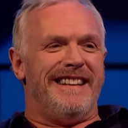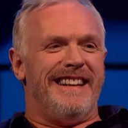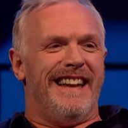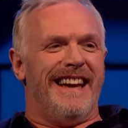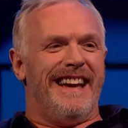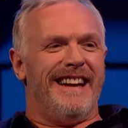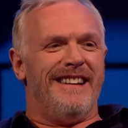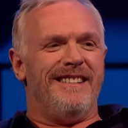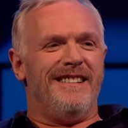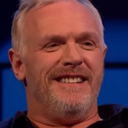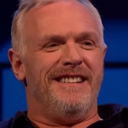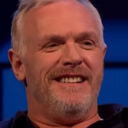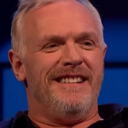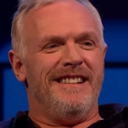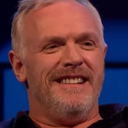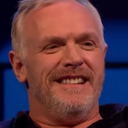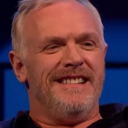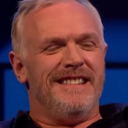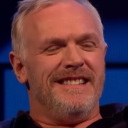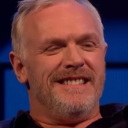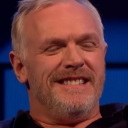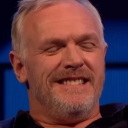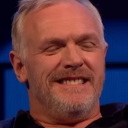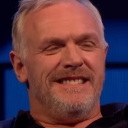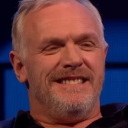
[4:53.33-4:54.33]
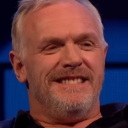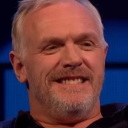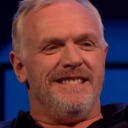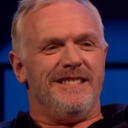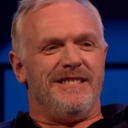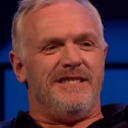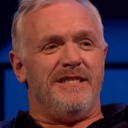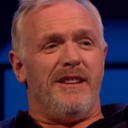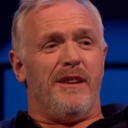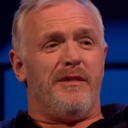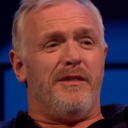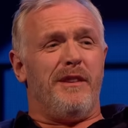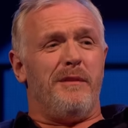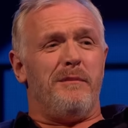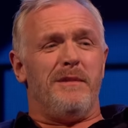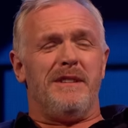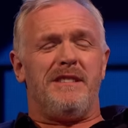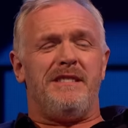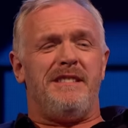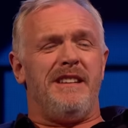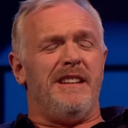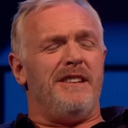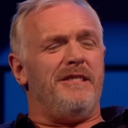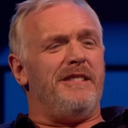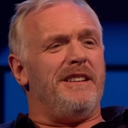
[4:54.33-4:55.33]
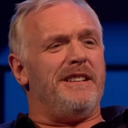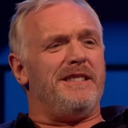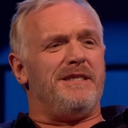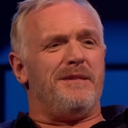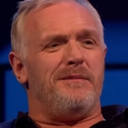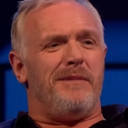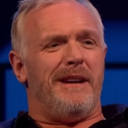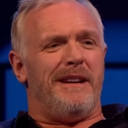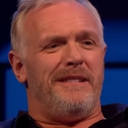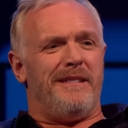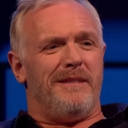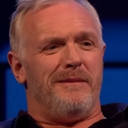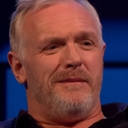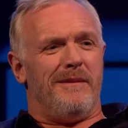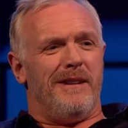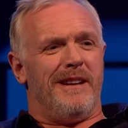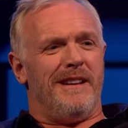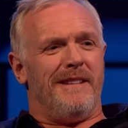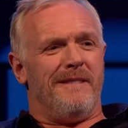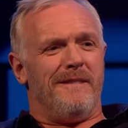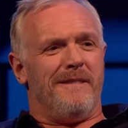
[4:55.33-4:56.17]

though. There's nothing mysterious about it, mate.